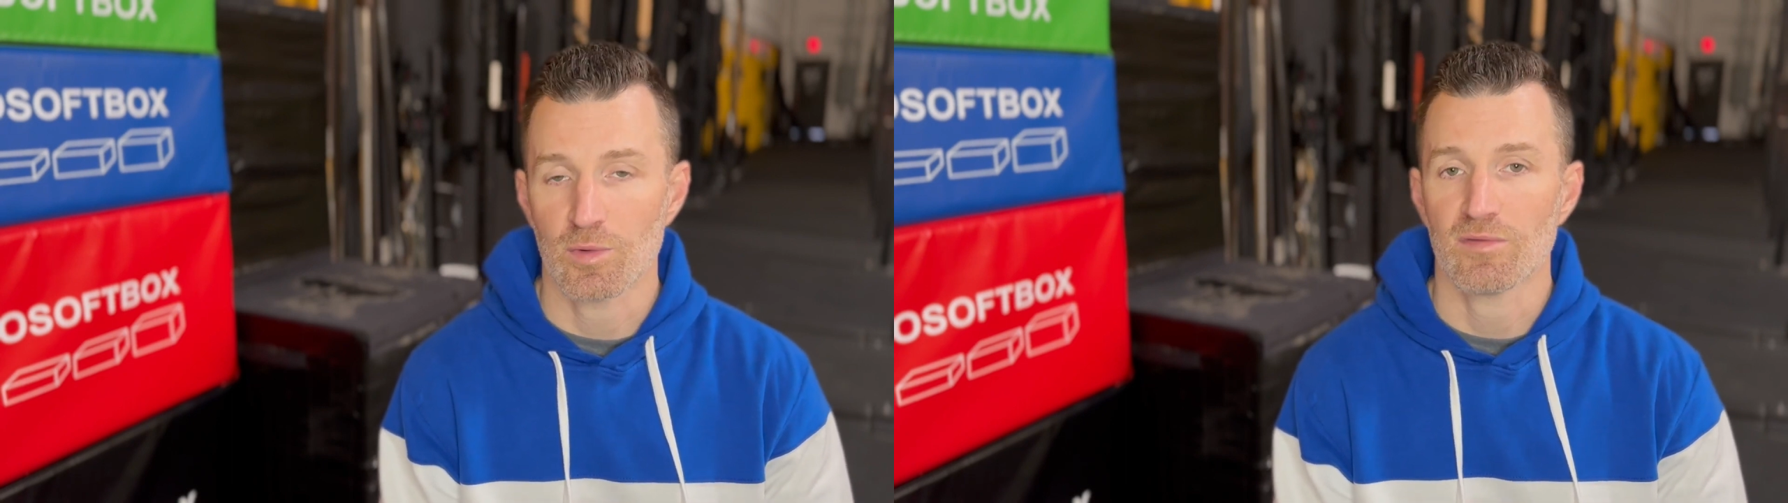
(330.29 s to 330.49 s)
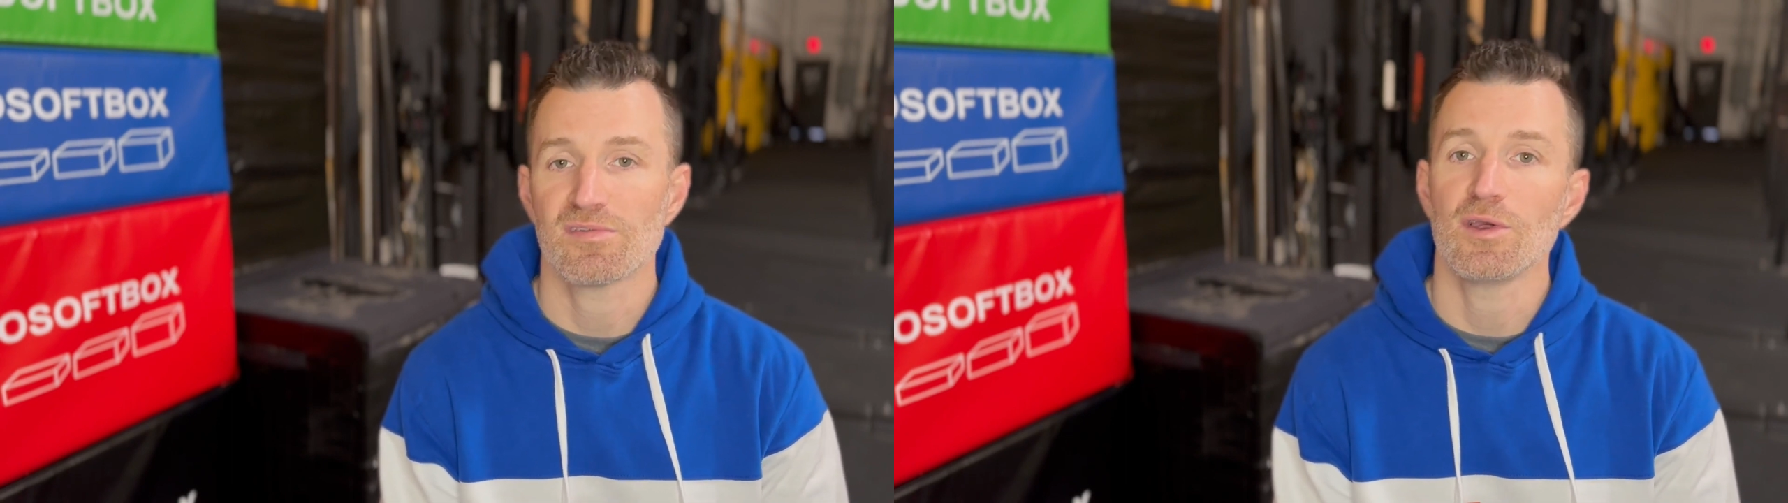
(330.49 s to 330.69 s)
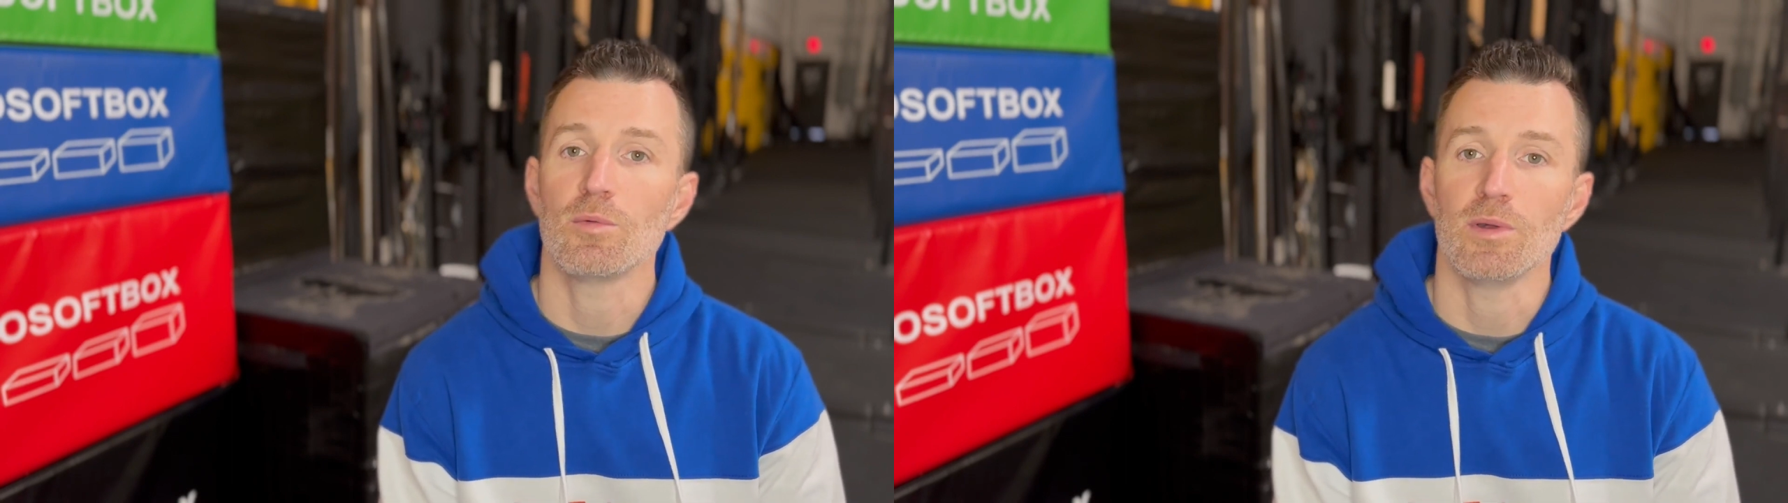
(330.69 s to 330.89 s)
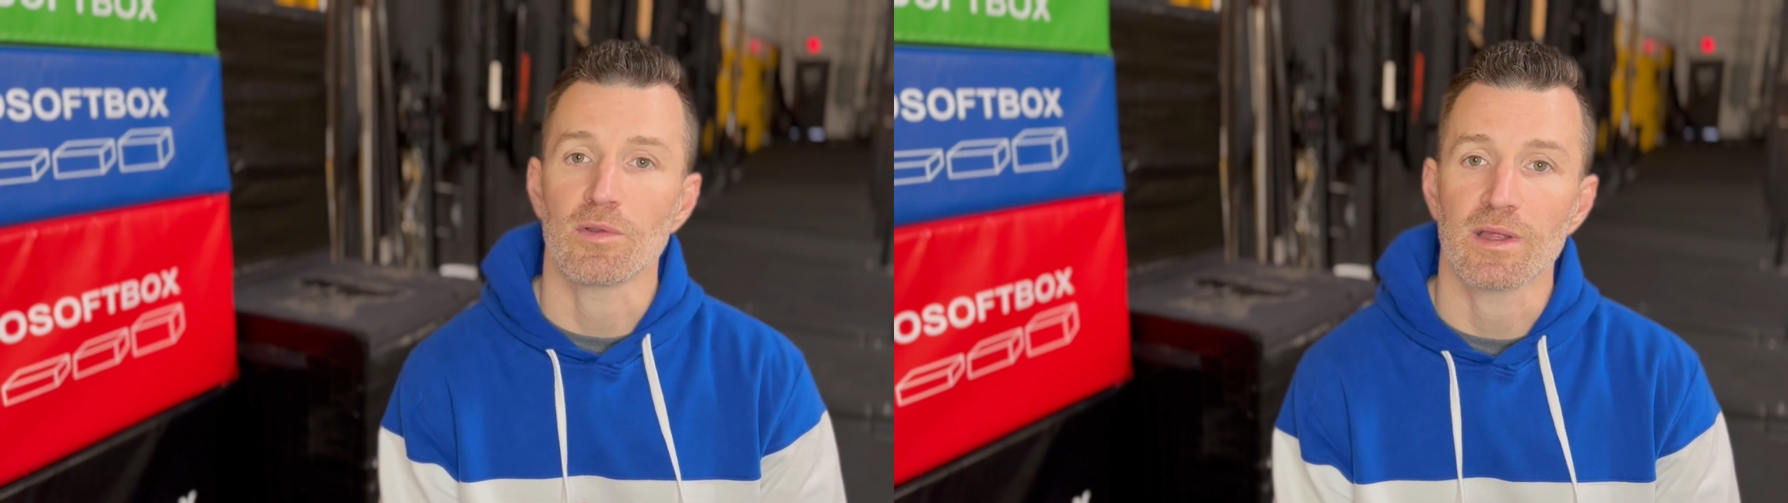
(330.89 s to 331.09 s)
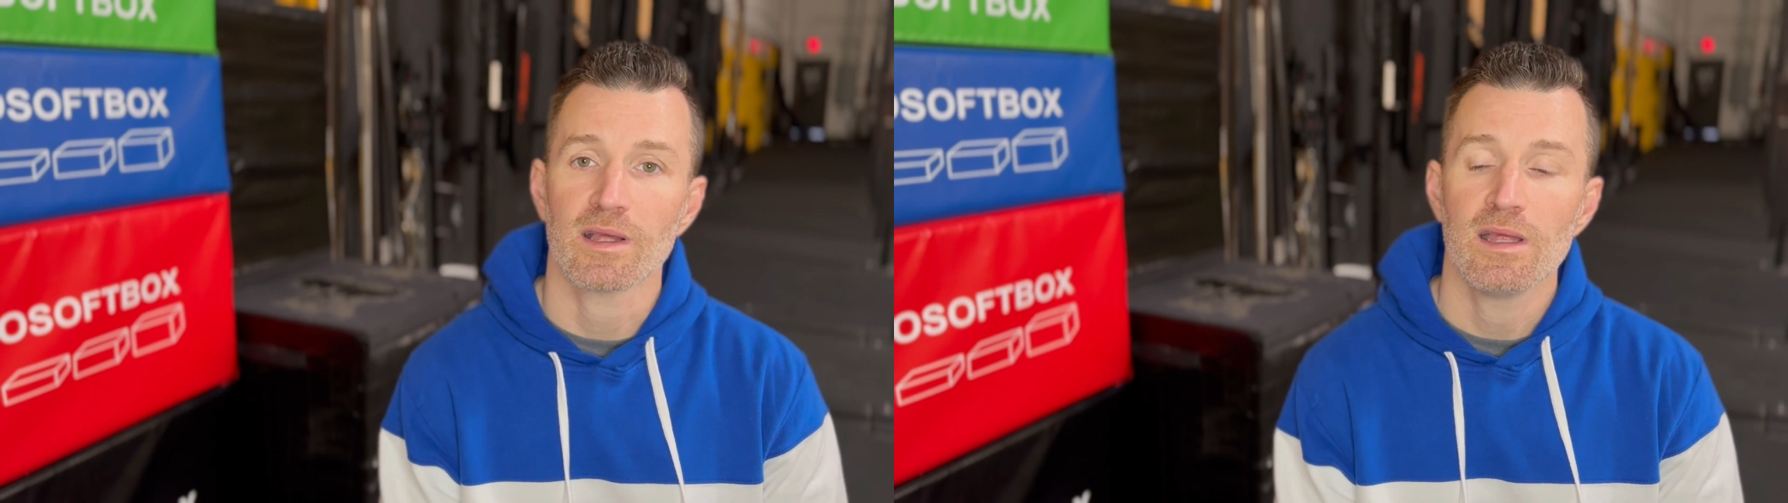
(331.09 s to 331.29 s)
one, skill
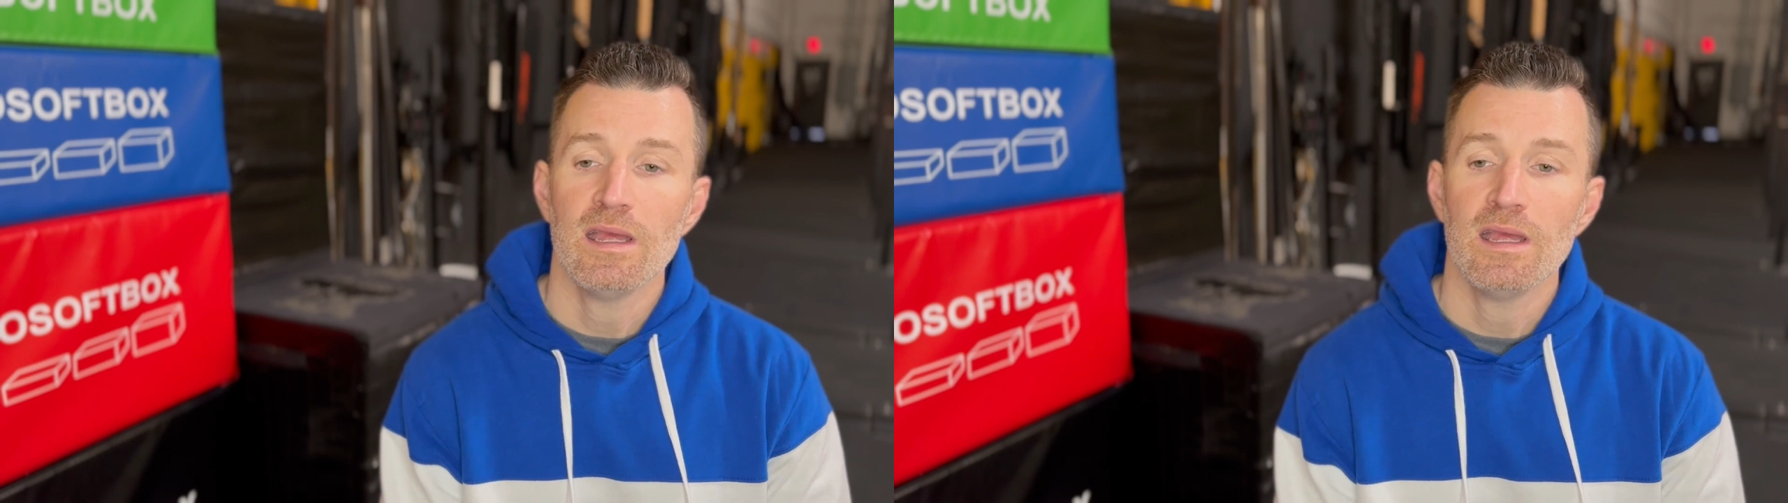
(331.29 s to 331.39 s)
building.